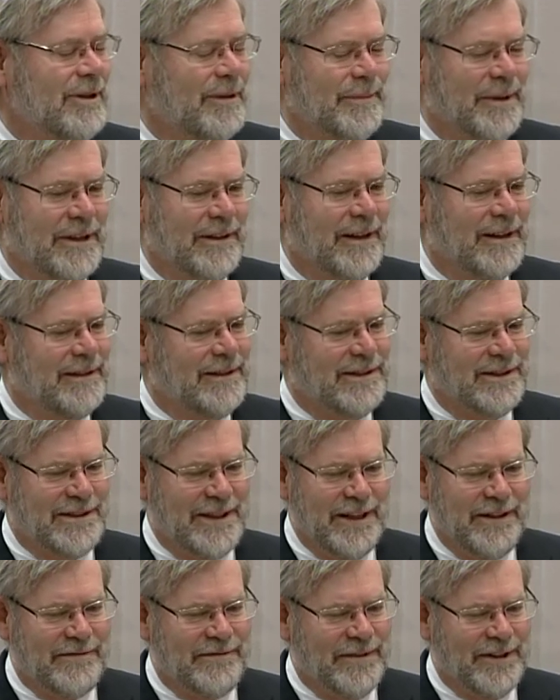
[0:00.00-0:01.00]
I mean, like the
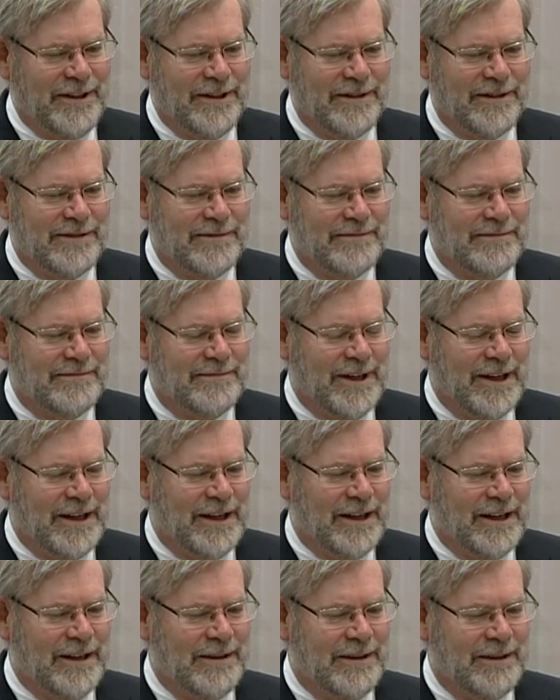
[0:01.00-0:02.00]
State Fair,
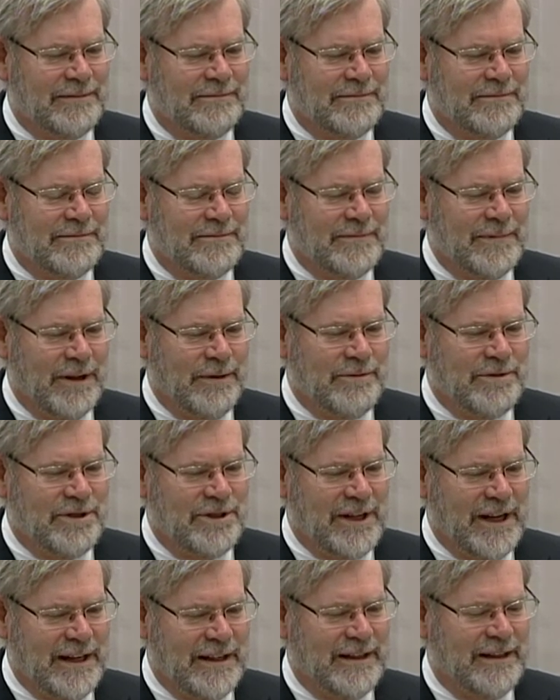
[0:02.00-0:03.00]
I was
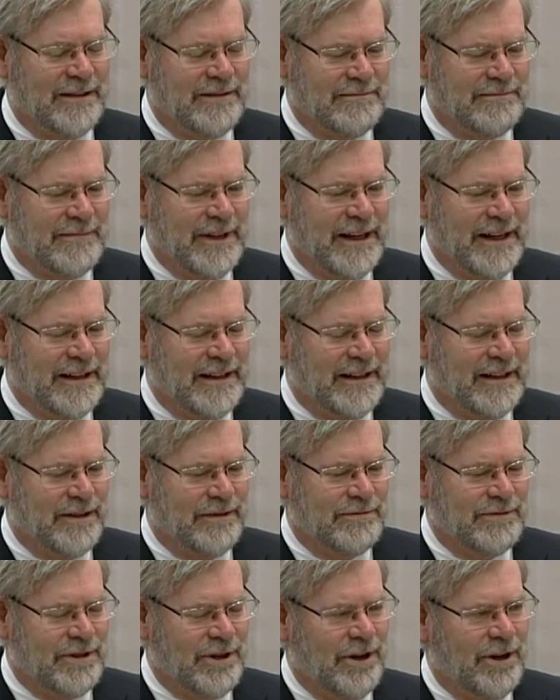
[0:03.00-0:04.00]
standing and handing
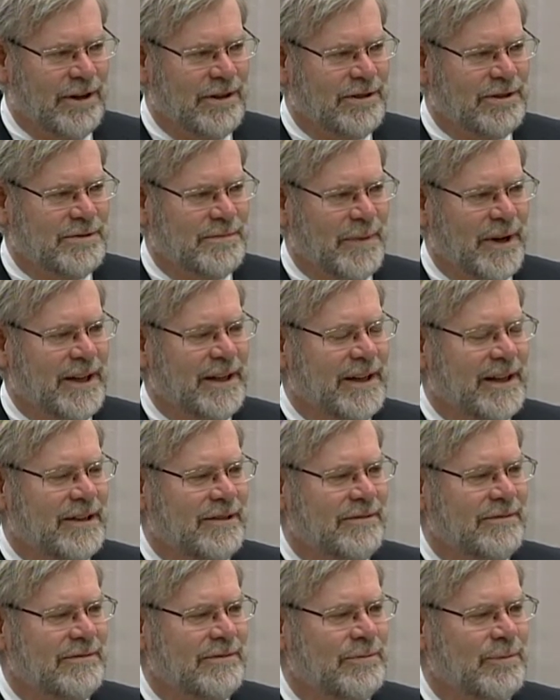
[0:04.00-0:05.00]
out cards. My
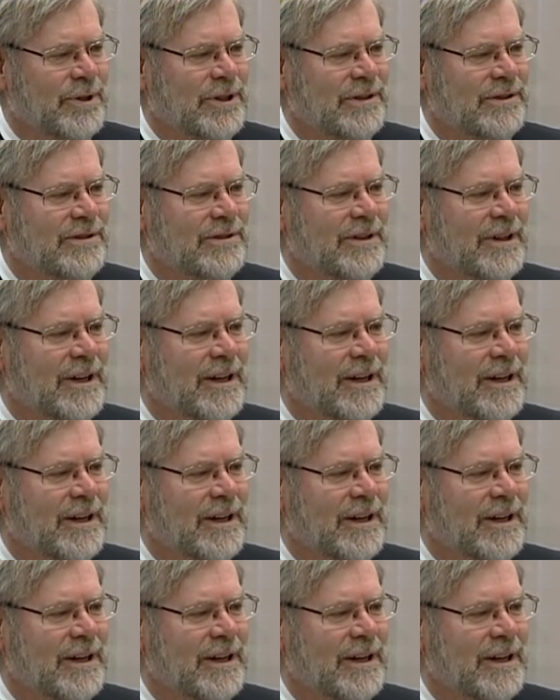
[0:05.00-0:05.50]
count was